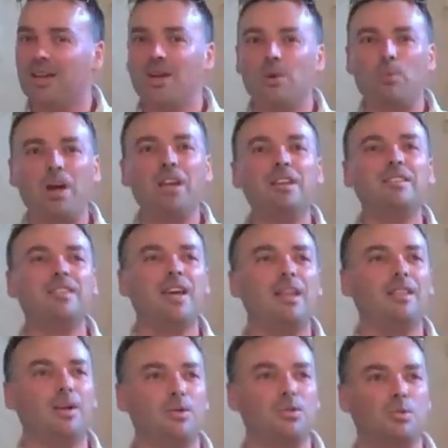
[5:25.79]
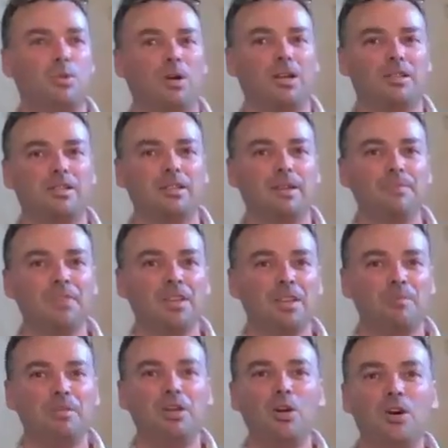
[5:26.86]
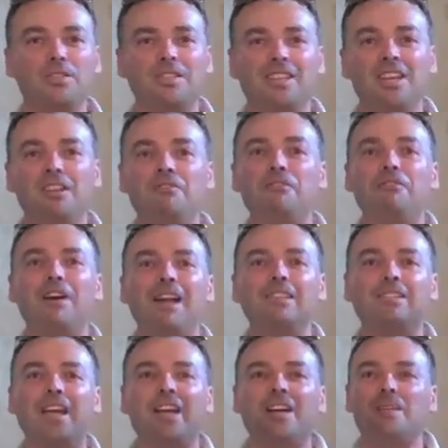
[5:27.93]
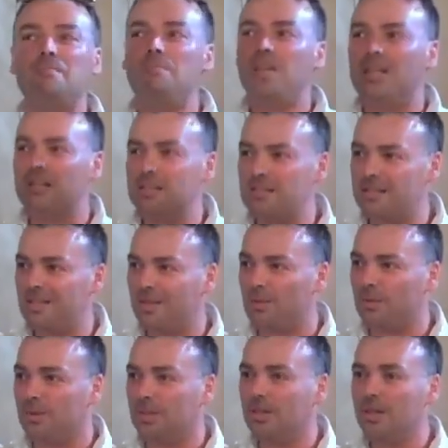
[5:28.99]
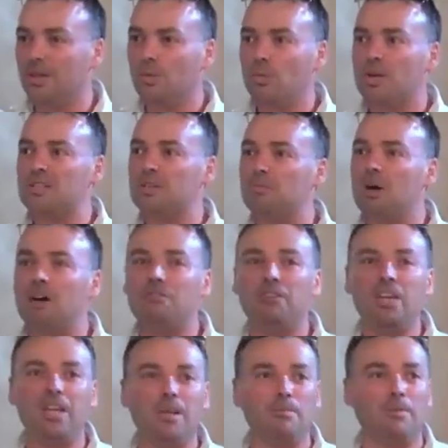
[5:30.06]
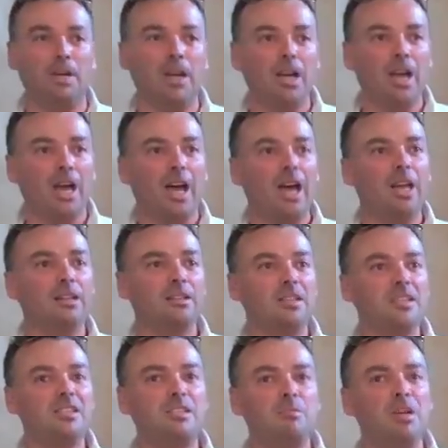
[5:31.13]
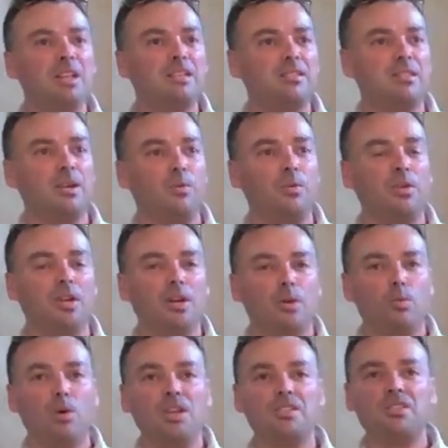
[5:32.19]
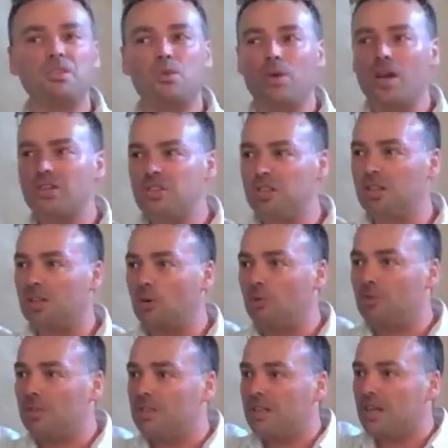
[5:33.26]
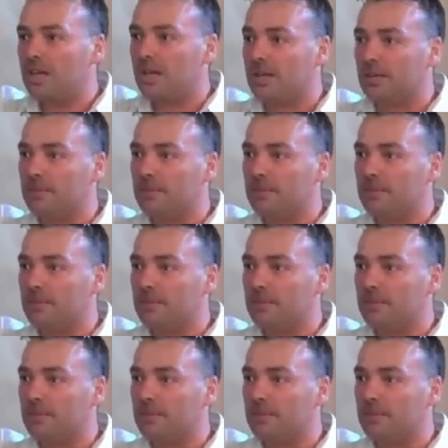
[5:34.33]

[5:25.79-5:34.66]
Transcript: Why he said those words? Because he felt like a millstone was above him, and this millstone was crushing over there.